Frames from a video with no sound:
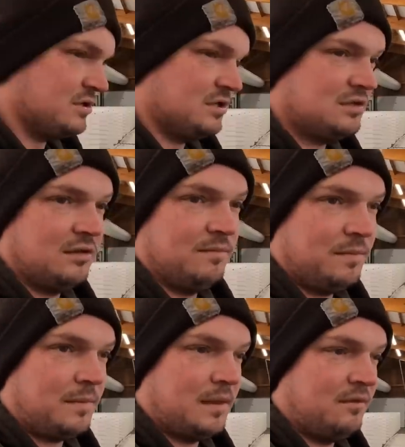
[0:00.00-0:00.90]
just
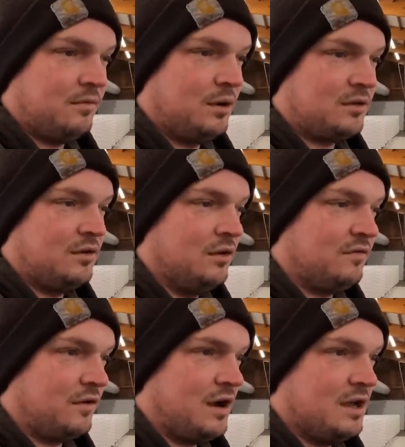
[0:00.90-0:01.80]
have worked good
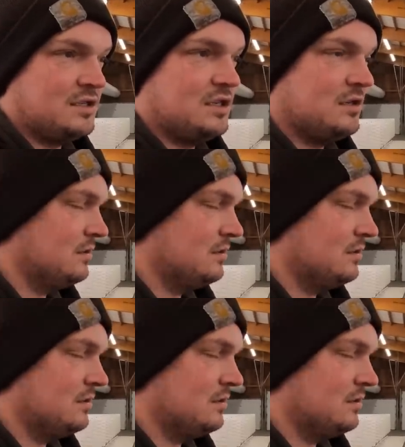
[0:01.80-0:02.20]
for us.